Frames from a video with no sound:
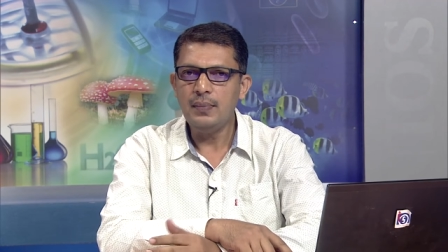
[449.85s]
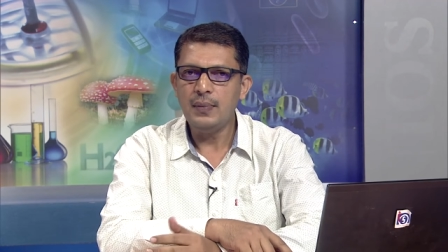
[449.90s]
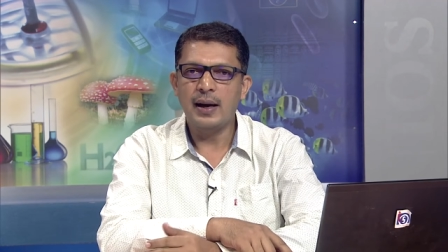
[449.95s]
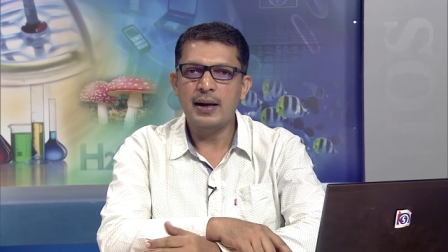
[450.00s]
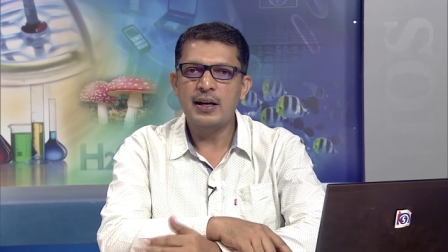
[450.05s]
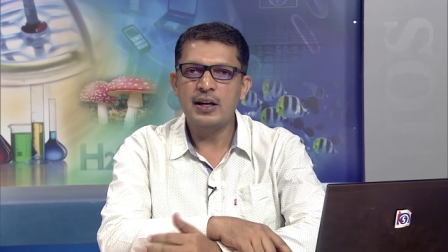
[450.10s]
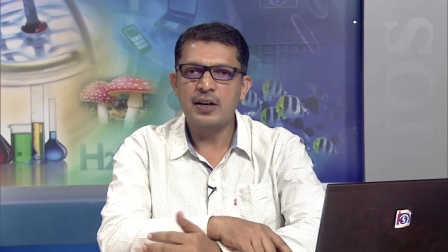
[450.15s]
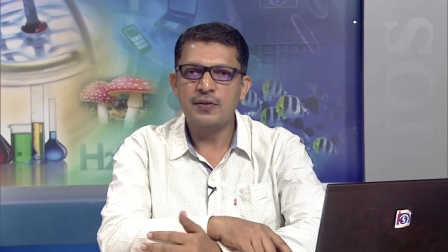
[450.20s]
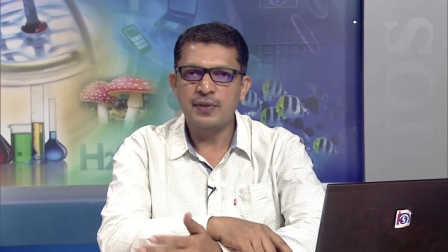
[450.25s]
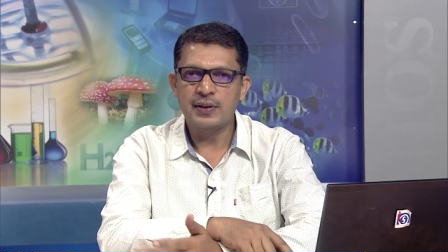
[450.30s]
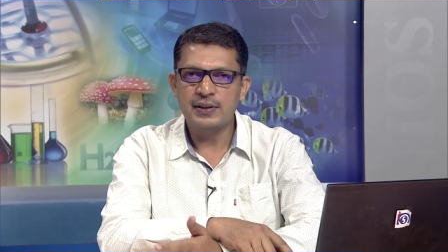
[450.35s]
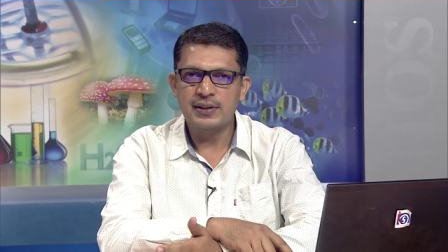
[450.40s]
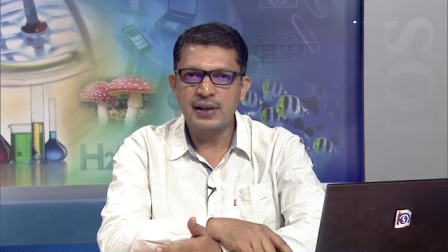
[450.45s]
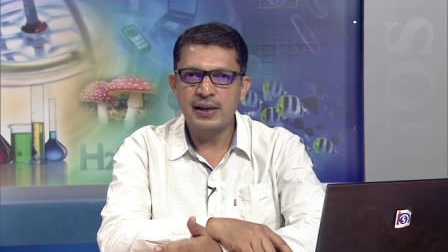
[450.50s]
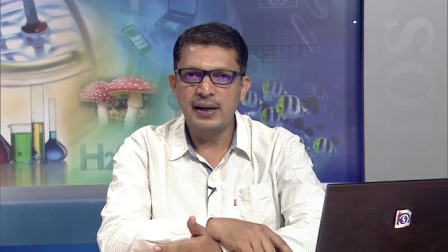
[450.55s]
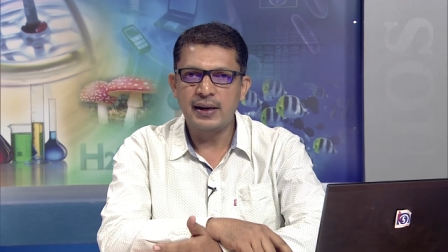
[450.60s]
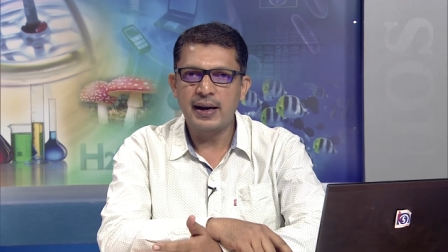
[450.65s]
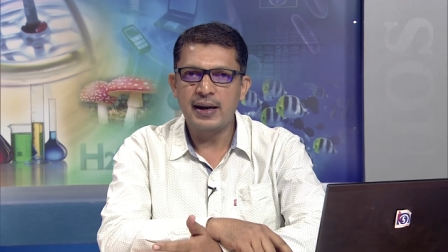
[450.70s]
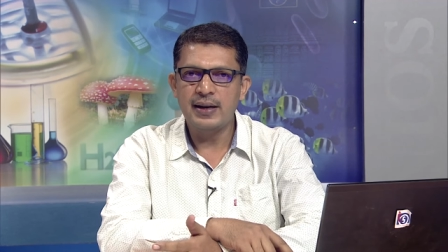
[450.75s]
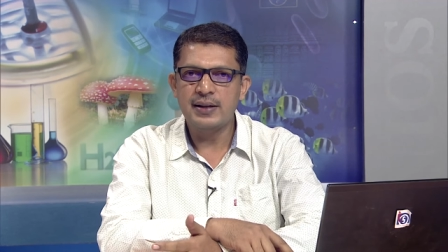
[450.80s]
and it
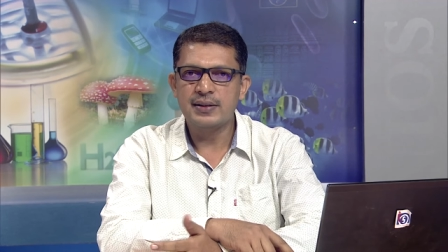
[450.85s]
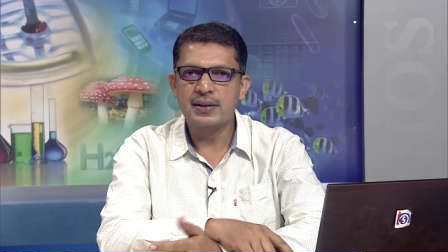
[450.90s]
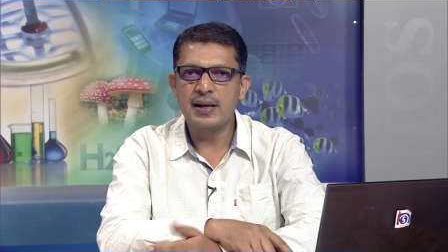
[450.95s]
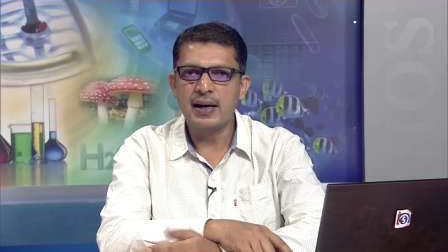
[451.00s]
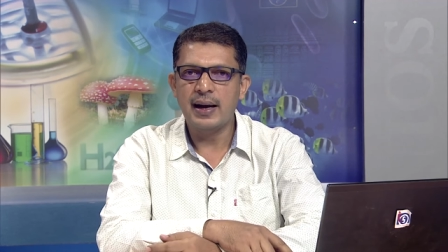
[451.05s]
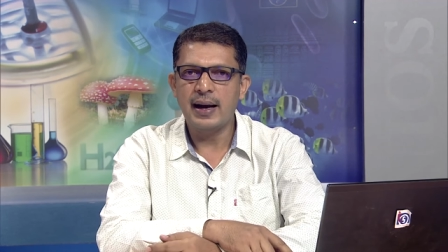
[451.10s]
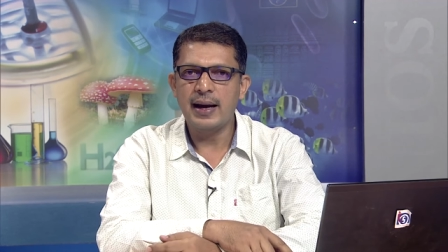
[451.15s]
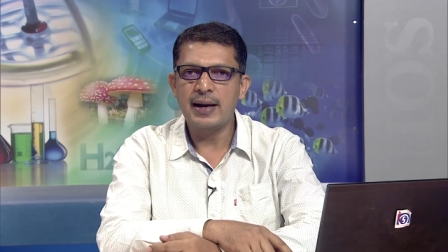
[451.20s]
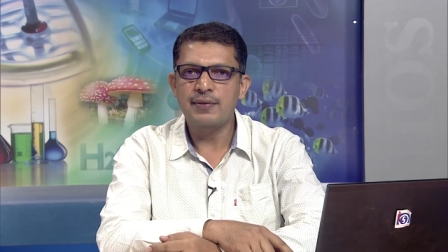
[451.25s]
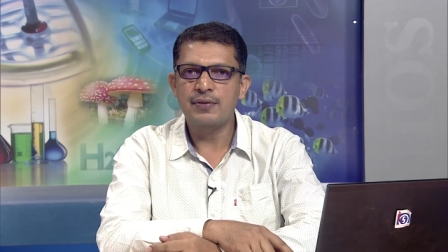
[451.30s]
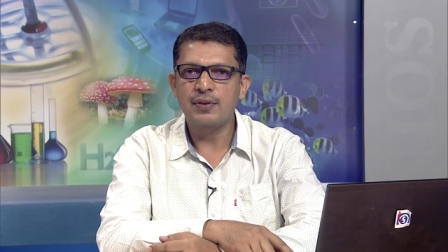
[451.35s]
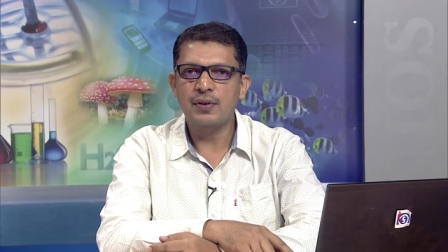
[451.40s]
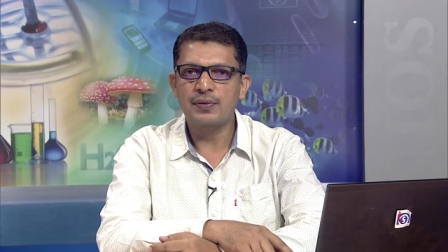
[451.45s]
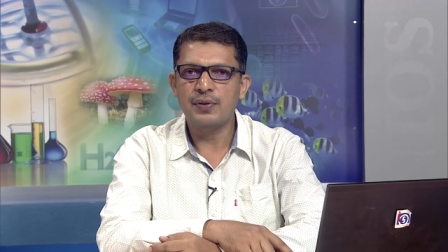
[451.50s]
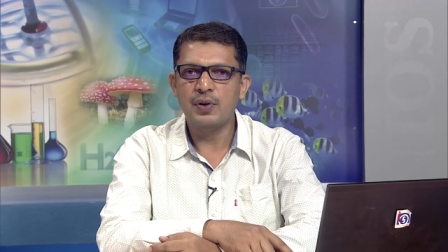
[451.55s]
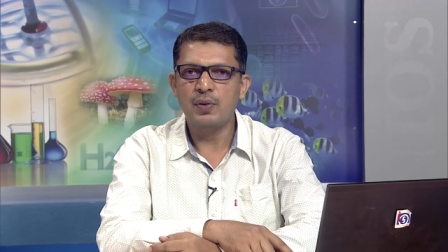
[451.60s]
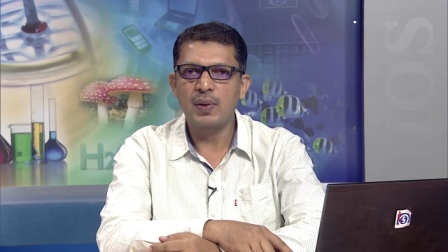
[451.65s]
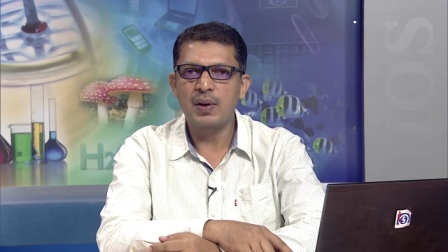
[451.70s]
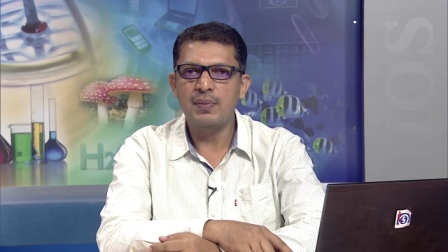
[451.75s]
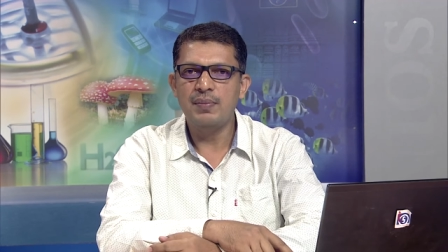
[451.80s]
facilitates the life
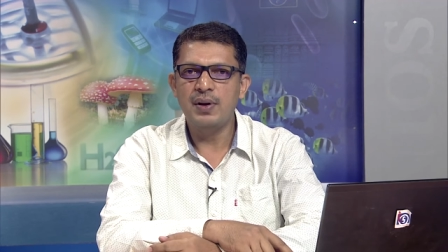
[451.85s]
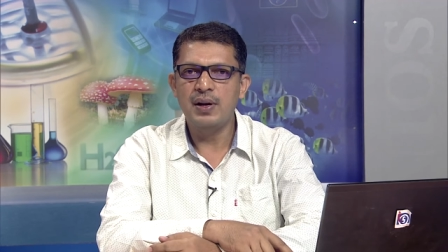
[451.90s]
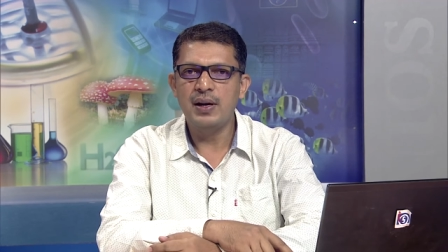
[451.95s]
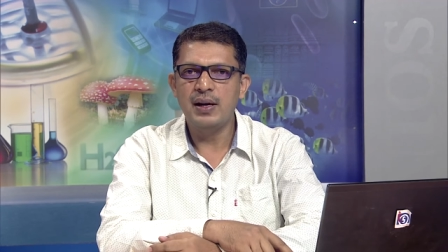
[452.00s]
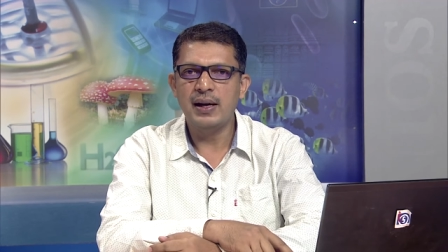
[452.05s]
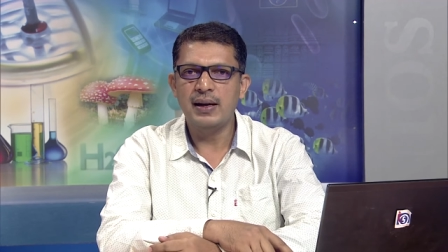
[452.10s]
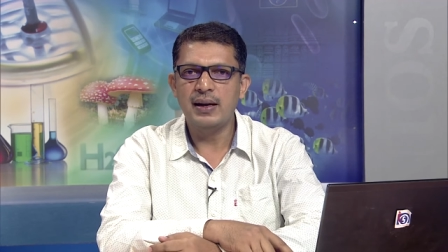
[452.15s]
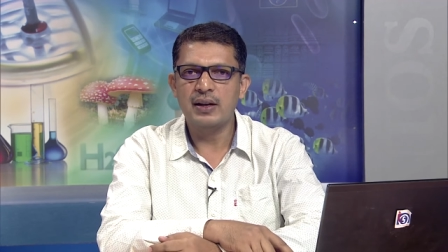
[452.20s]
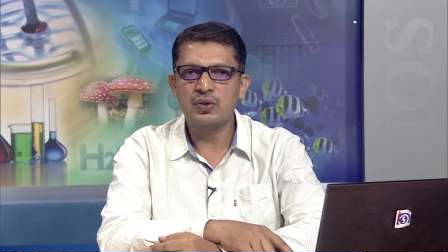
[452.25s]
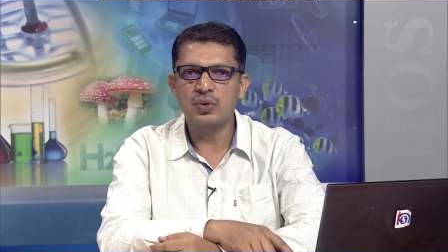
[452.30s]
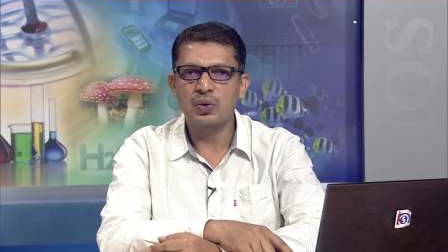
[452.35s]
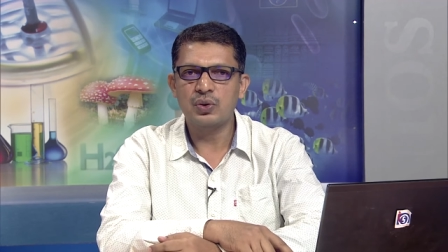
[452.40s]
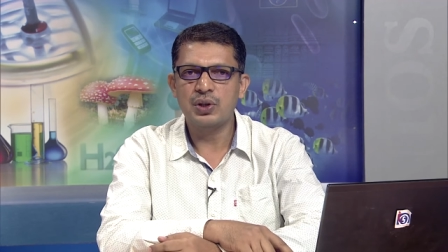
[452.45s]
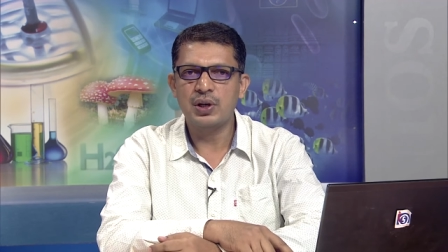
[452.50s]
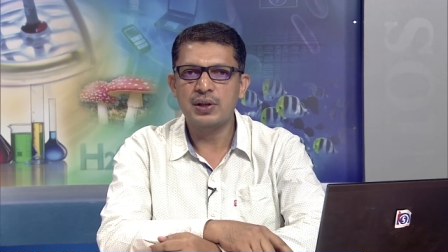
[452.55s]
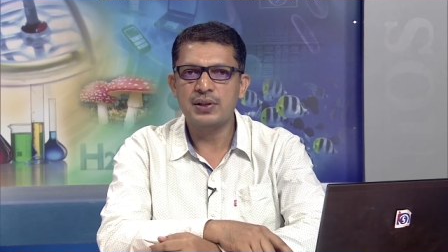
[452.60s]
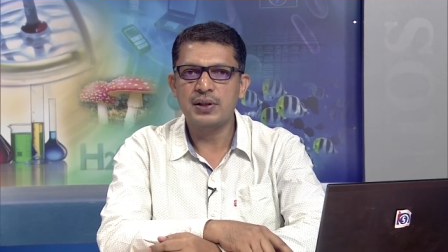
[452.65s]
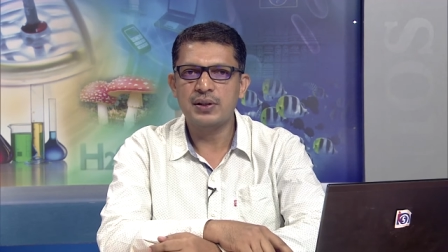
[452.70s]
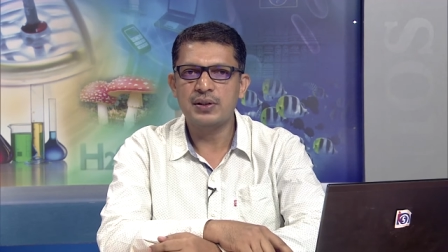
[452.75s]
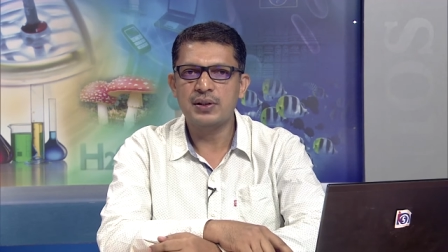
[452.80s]
of human being in a
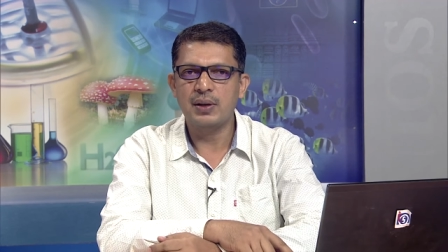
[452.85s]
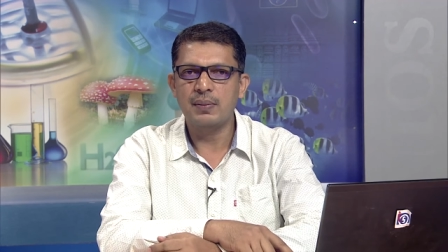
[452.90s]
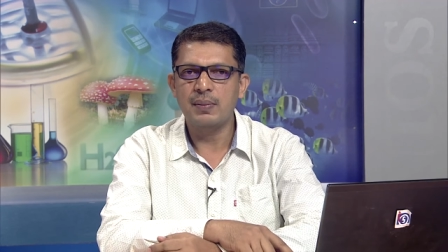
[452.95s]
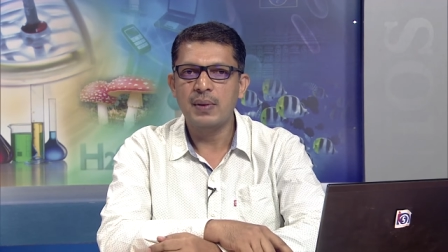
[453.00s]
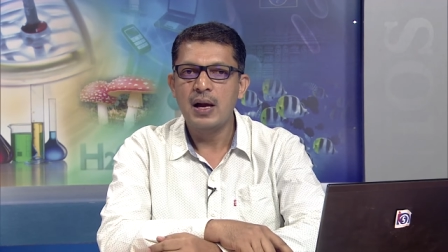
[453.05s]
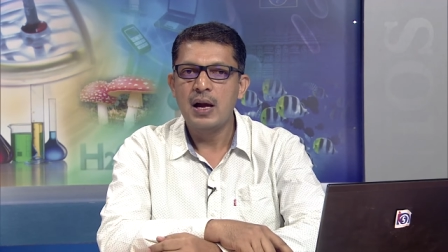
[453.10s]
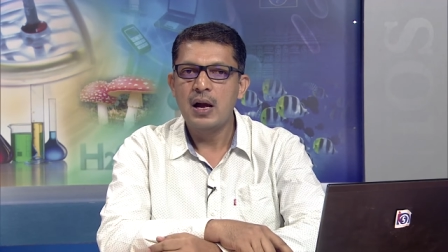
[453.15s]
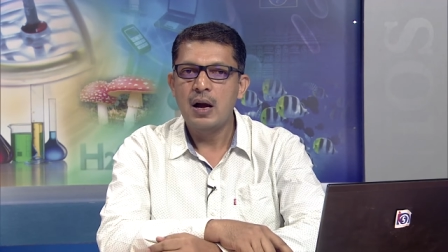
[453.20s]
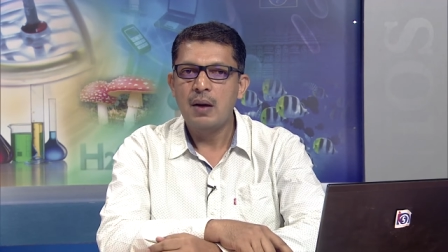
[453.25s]
social system.